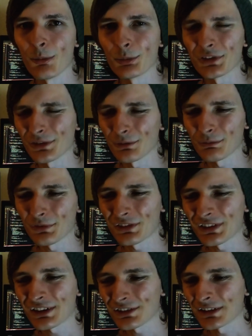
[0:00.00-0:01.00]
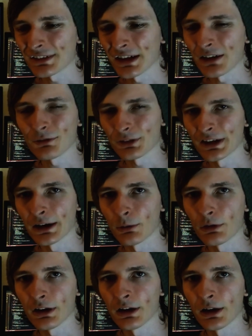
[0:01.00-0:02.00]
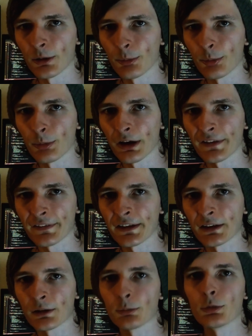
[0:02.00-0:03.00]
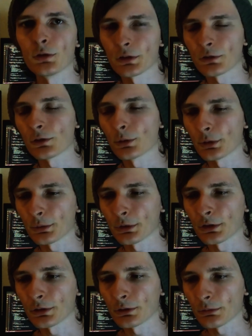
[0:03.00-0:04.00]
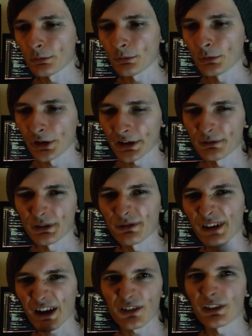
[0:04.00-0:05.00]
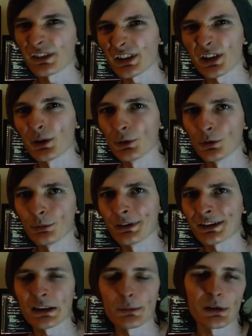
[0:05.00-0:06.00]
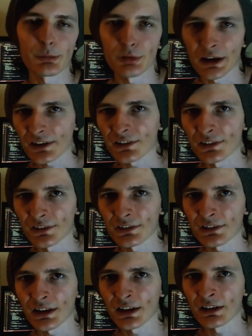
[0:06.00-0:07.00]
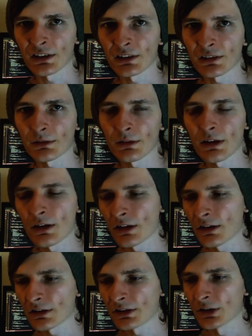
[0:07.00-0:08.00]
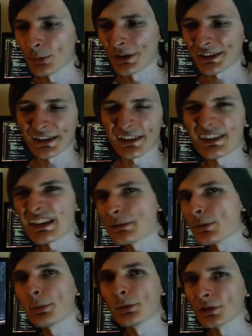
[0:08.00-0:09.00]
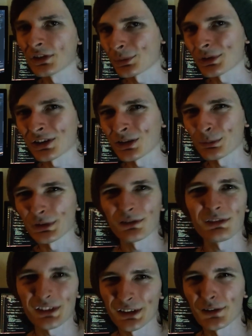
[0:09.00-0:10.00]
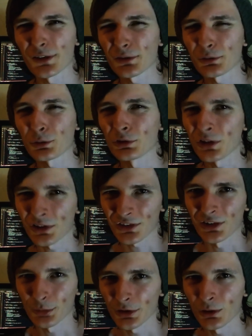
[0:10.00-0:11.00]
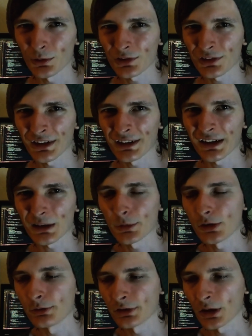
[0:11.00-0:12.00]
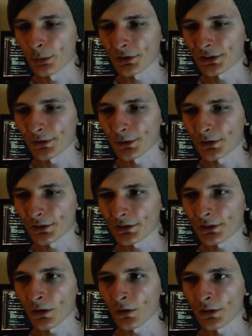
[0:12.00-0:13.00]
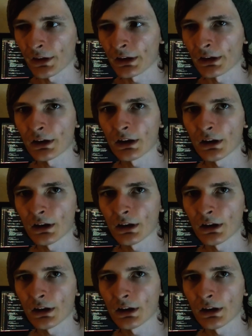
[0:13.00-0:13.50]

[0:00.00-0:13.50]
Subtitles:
So things like that for now, and then moving forward we'll look at refactoring the code, making it better practice, and making it themable as well. But those are all long-term goals, and at the moment I want to focus on the